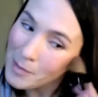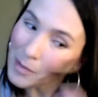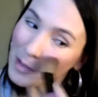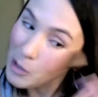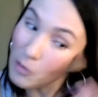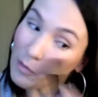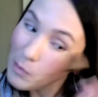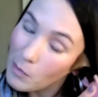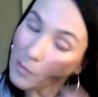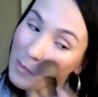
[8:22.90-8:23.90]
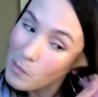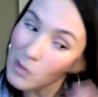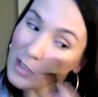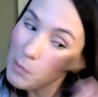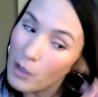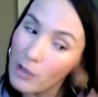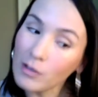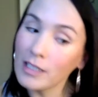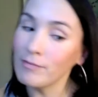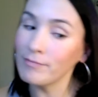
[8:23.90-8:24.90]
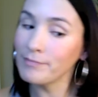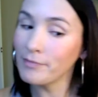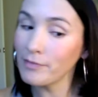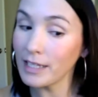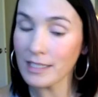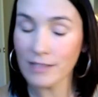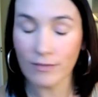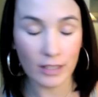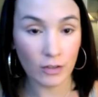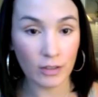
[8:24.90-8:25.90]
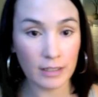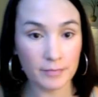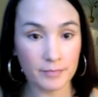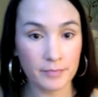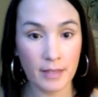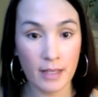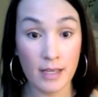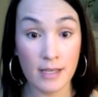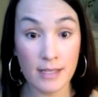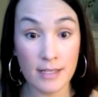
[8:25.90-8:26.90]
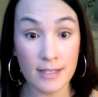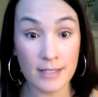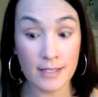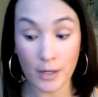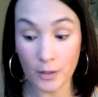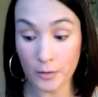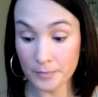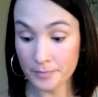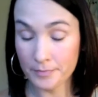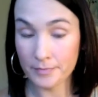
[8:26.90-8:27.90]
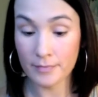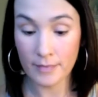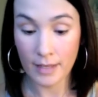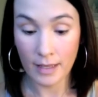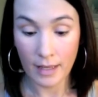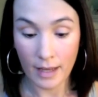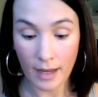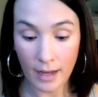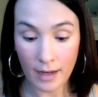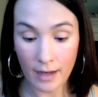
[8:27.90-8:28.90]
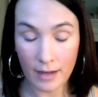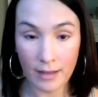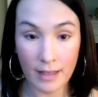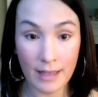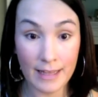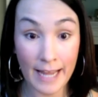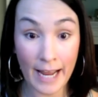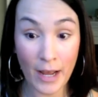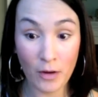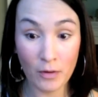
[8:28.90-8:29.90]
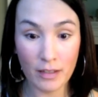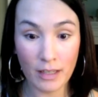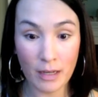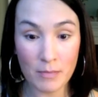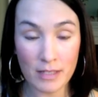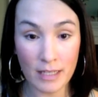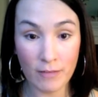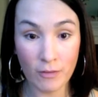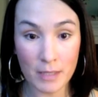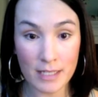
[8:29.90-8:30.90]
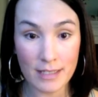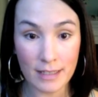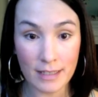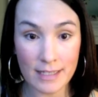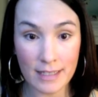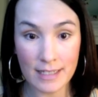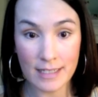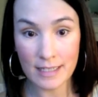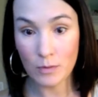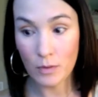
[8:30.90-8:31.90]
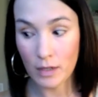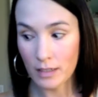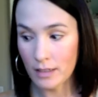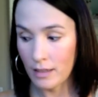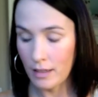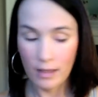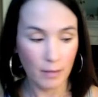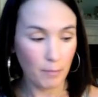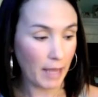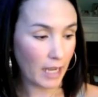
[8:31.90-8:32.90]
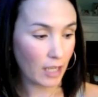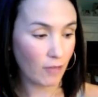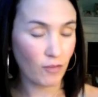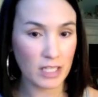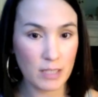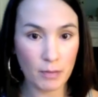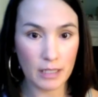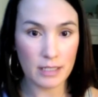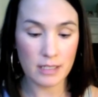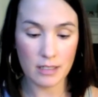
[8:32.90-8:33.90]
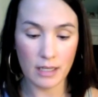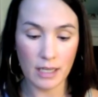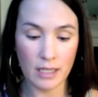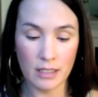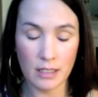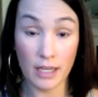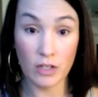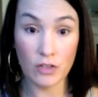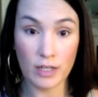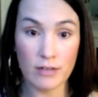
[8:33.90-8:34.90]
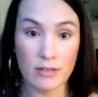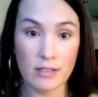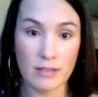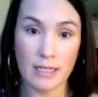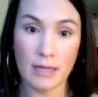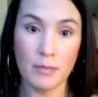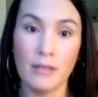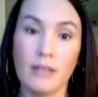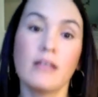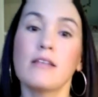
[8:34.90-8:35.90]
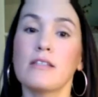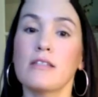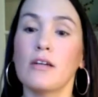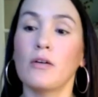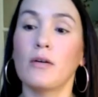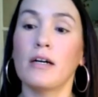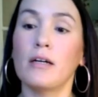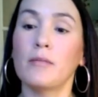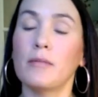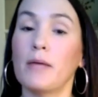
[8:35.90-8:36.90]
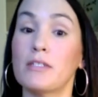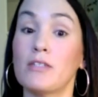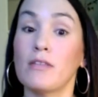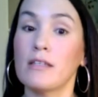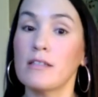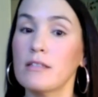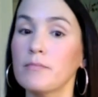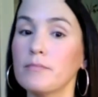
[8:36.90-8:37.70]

you know, sparkly flecks of glitter in it. So, now comes the infamous Lisa D1 MAC Fix Plus and the hairdryer step. So, I would do this.